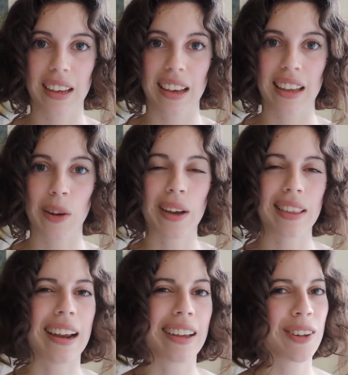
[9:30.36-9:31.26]
in a way
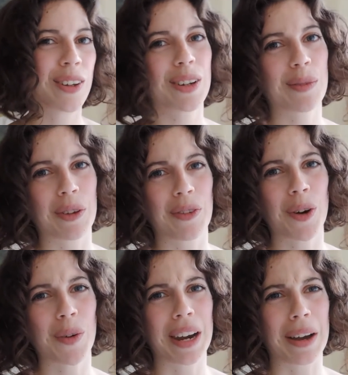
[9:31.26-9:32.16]
that I couldn't
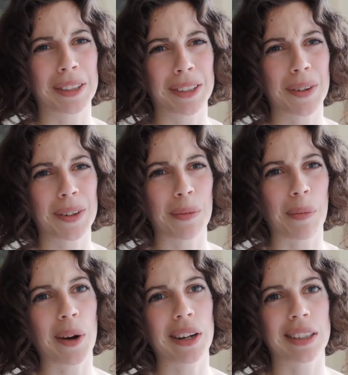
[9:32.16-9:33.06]
before when I was going to
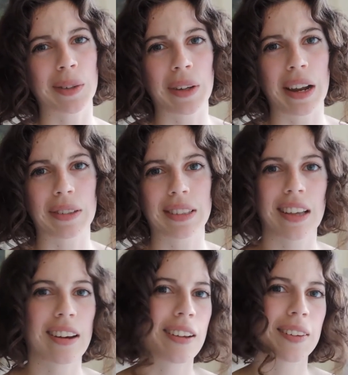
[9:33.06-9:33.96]
parties and when I was
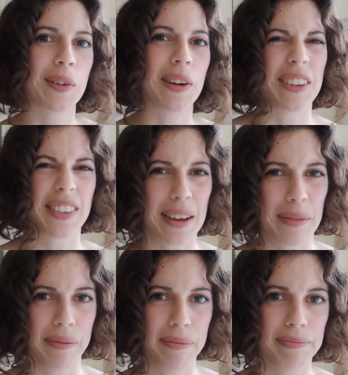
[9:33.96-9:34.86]
technically one of
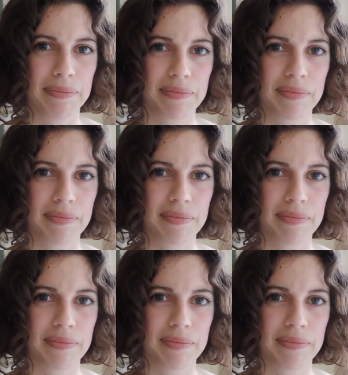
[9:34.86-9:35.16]
them.